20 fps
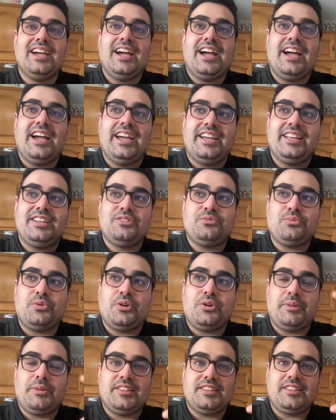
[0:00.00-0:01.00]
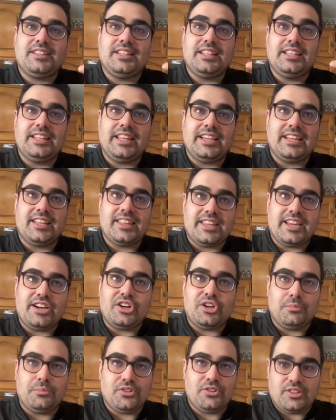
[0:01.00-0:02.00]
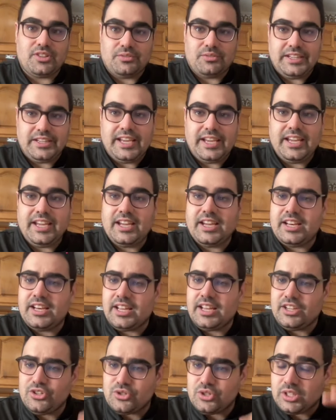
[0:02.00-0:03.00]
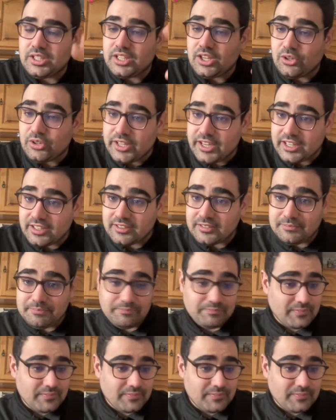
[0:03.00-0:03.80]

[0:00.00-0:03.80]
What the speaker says: and we're basically like there almost every day, and I usually go there